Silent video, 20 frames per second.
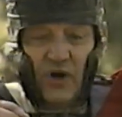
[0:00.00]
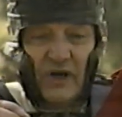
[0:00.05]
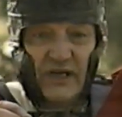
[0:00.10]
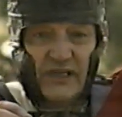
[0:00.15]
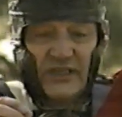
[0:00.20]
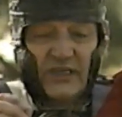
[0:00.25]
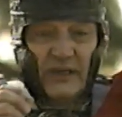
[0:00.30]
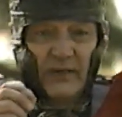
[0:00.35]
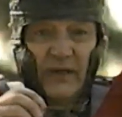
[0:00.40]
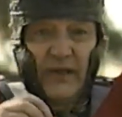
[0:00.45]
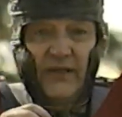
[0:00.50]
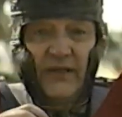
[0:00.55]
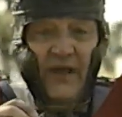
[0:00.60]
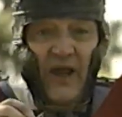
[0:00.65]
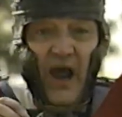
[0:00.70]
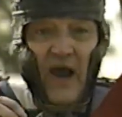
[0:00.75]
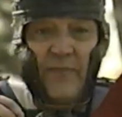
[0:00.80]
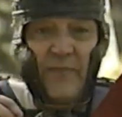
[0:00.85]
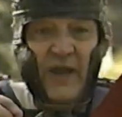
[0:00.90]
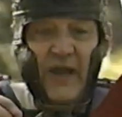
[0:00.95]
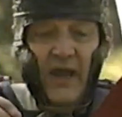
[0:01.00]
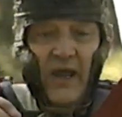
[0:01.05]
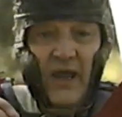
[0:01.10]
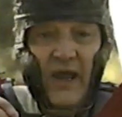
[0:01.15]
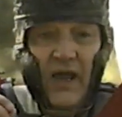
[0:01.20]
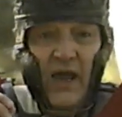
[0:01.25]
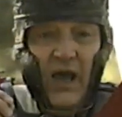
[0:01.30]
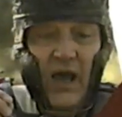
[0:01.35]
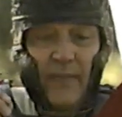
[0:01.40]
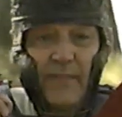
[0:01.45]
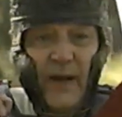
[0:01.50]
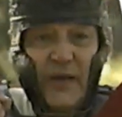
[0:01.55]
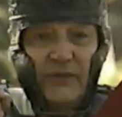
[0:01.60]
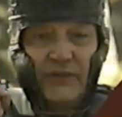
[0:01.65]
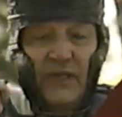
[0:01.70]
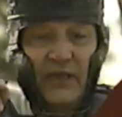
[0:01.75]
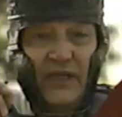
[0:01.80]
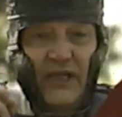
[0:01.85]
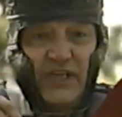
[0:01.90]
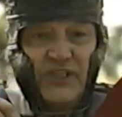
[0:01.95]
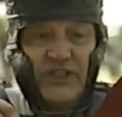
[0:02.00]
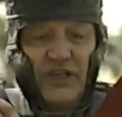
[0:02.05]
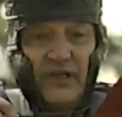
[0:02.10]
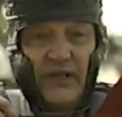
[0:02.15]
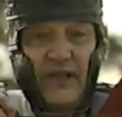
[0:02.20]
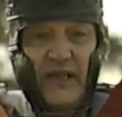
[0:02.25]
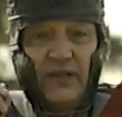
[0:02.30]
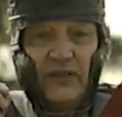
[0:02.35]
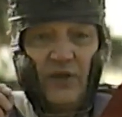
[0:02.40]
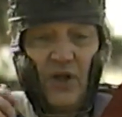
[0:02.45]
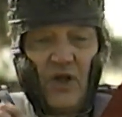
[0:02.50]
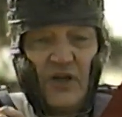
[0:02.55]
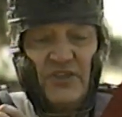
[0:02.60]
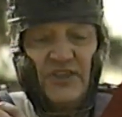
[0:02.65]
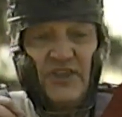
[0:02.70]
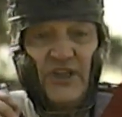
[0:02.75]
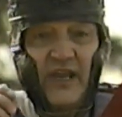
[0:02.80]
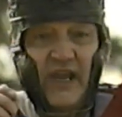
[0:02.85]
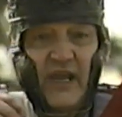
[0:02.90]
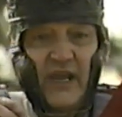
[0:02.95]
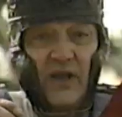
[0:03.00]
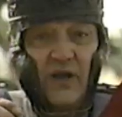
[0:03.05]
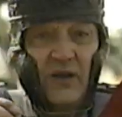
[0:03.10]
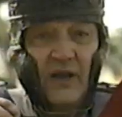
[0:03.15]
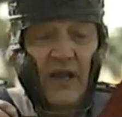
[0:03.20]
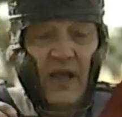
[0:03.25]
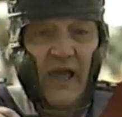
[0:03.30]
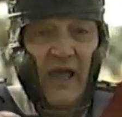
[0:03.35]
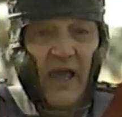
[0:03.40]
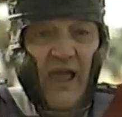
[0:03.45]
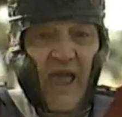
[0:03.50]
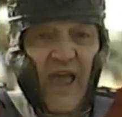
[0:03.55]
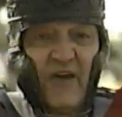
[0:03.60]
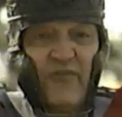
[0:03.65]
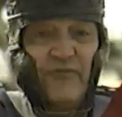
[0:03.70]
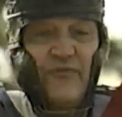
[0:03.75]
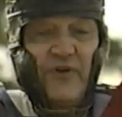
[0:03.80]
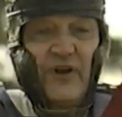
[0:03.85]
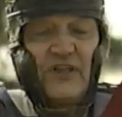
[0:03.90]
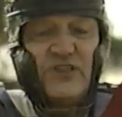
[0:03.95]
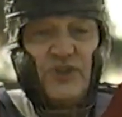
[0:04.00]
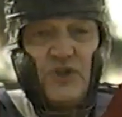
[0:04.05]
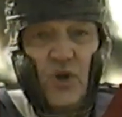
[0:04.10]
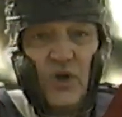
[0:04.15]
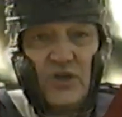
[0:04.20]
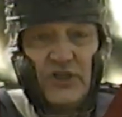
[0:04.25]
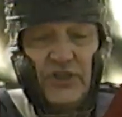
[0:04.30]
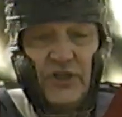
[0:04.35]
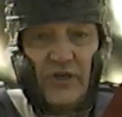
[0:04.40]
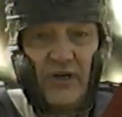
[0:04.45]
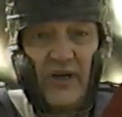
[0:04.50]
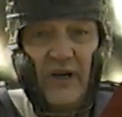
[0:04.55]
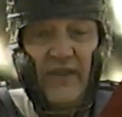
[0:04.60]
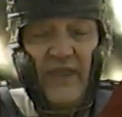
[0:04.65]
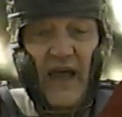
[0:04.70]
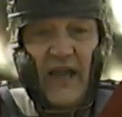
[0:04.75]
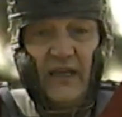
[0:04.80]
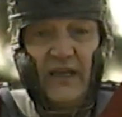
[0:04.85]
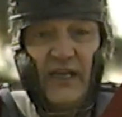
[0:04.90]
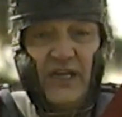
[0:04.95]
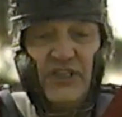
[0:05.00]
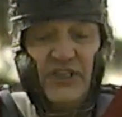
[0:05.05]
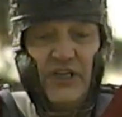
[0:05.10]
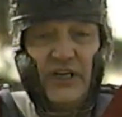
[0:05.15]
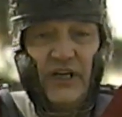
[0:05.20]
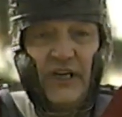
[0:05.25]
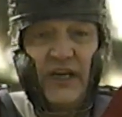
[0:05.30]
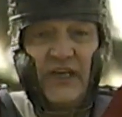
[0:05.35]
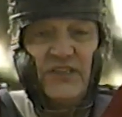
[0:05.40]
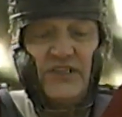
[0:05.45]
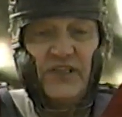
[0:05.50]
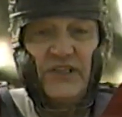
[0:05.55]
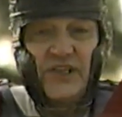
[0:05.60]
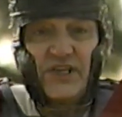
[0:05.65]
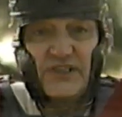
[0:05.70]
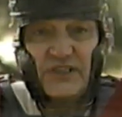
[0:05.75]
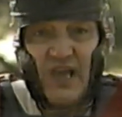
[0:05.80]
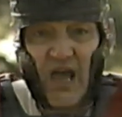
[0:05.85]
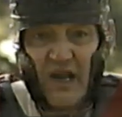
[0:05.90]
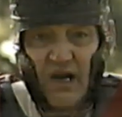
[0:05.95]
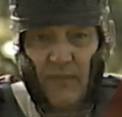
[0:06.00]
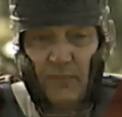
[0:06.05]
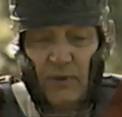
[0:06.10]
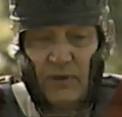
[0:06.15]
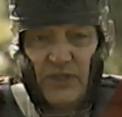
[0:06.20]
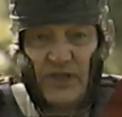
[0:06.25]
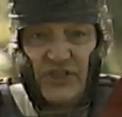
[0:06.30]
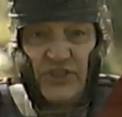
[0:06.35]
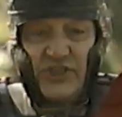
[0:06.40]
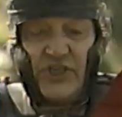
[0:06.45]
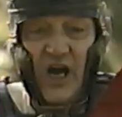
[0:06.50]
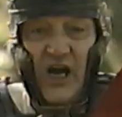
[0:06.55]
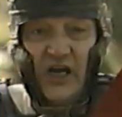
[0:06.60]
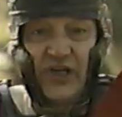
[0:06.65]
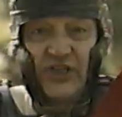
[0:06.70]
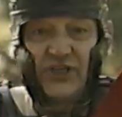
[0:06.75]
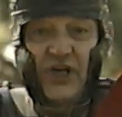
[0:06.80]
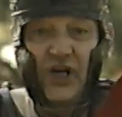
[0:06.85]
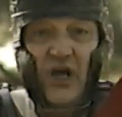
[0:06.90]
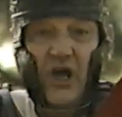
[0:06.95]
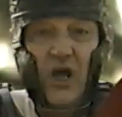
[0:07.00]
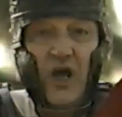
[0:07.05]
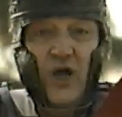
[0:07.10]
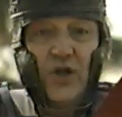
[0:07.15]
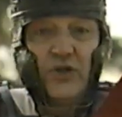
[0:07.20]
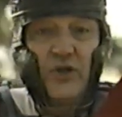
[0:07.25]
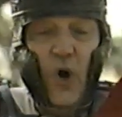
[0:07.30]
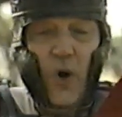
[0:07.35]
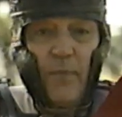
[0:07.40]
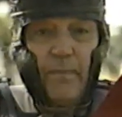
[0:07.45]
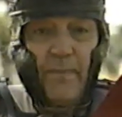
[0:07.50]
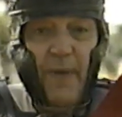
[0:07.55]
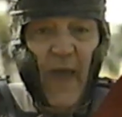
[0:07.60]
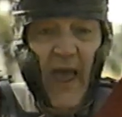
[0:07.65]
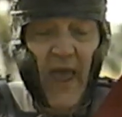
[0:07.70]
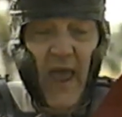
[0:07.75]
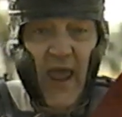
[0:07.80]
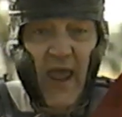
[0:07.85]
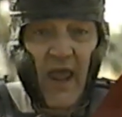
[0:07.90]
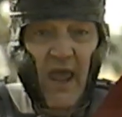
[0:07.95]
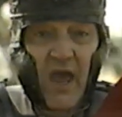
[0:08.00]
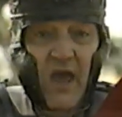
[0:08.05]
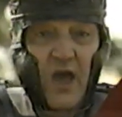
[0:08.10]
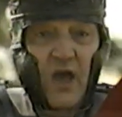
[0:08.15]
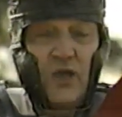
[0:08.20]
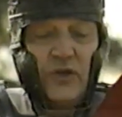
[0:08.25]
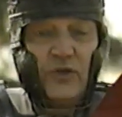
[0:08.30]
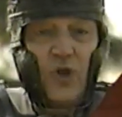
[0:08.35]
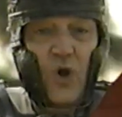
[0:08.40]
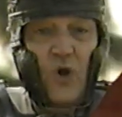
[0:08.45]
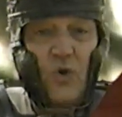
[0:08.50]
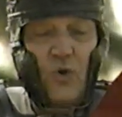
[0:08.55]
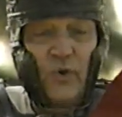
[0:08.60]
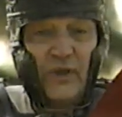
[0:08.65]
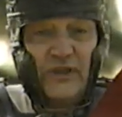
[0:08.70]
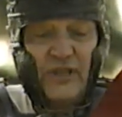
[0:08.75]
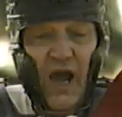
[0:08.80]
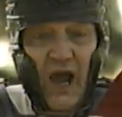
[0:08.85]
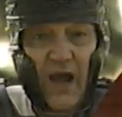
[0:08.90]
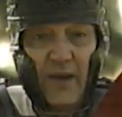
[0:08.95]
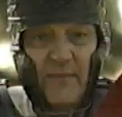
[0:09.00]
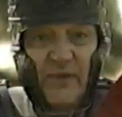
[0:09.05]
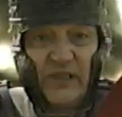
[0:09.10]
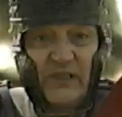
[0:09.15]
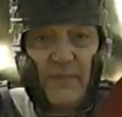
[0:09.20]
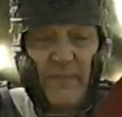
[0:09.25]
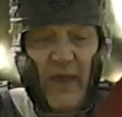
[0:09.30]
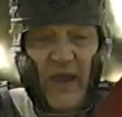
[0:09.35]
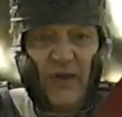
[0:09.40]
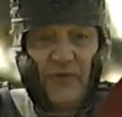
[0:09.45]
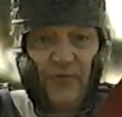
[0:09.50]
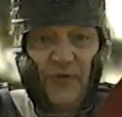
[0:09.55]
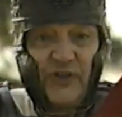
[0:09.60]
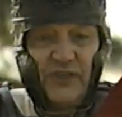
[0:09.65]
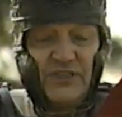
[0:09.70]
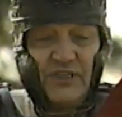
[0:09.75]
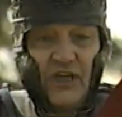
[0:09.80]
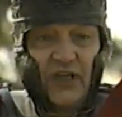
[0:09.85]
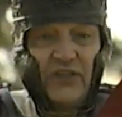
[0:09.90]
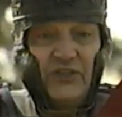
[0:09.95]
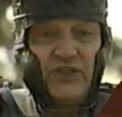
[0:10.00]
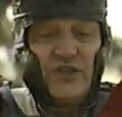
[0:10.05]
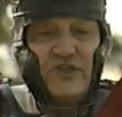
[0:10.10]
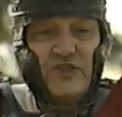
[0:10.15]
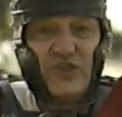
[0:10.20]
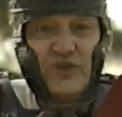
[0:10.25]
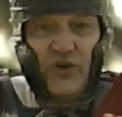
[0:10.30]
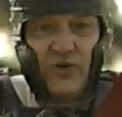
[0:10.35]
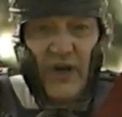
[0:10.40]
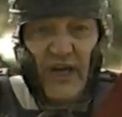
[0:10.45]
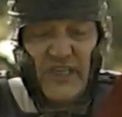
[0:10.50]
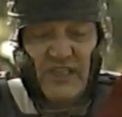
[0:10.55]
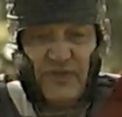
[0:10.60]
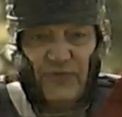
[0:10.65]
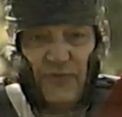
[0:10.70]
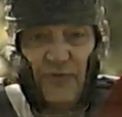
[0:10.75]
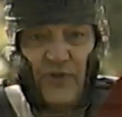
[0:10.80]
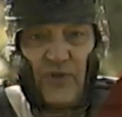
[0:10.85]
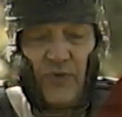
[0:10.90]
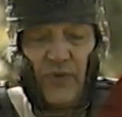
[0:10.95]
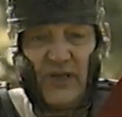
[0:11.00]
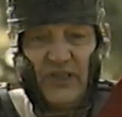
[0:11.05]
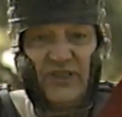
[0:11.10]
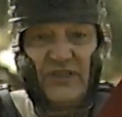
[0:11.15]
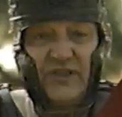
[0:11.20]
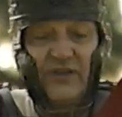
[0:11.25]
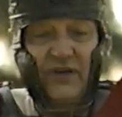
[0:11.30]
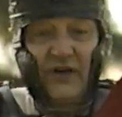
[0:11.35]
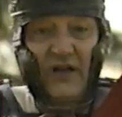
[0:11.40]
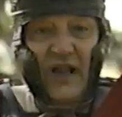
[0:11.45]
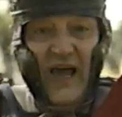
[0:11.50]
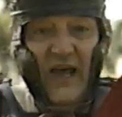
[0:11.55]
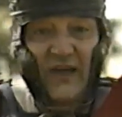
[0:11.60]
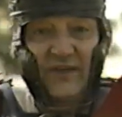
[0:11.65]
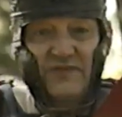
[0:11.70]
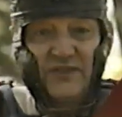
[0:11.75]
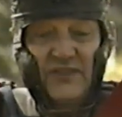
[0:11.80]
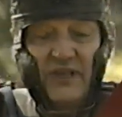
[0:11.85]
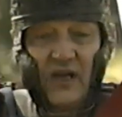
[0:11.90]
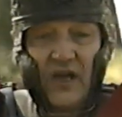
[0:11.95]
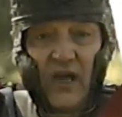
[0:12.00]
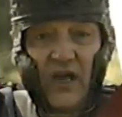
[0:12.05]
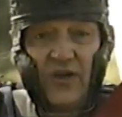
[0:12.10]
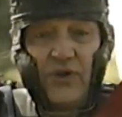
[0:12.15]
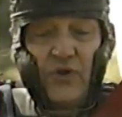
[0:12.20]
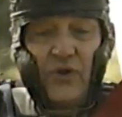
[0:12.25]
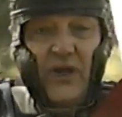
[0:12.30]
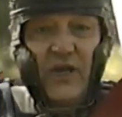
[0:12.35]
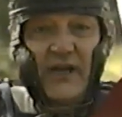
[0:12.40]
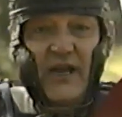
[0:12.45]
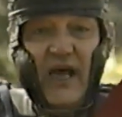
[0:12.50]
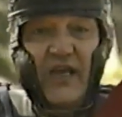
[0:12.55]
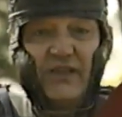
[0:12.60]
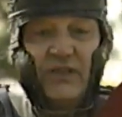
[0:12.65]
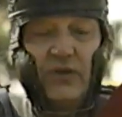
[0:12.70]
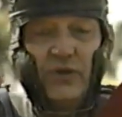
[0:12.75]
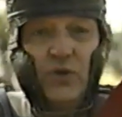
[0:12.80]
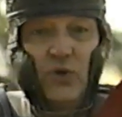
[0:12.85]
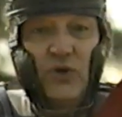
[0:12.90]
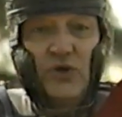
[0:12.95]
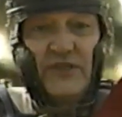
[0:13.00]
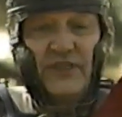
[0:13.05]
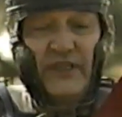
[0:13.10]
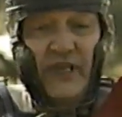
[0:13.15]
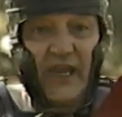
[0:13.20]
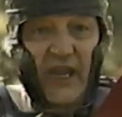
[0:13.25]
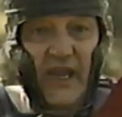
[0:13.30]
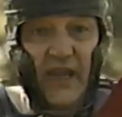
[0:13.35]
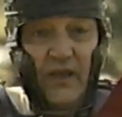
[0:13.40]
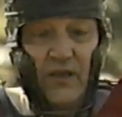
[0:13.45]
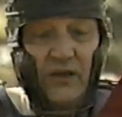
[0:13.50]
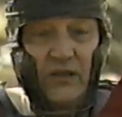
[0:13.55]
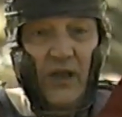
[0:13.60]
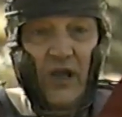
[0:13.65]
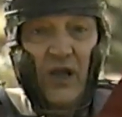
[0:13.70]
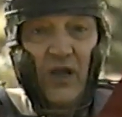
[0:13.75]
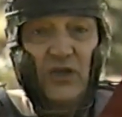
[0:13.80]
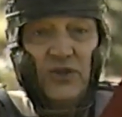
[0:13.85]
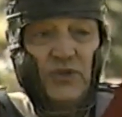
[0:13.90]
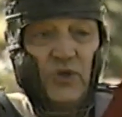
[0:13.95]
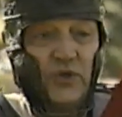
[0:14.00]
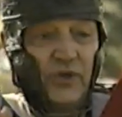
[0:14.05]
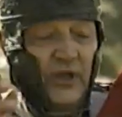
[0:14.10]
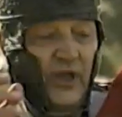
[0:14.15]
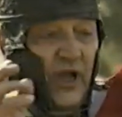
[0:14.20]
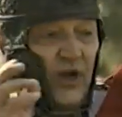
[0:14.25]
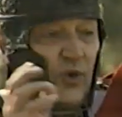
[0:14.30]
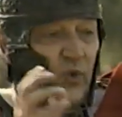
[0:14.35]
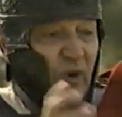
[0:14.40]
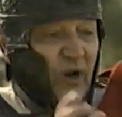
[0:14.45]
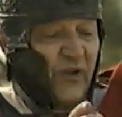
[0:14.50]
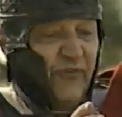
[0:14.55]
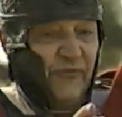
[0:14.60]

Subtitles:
They tell stories in the army about the legion that lost the eagle. Every soldier in that legion gets a dishonorable discharge. No pay, no retirement benefits, disgrace for the rest of their lives. You cannot lose the eagle.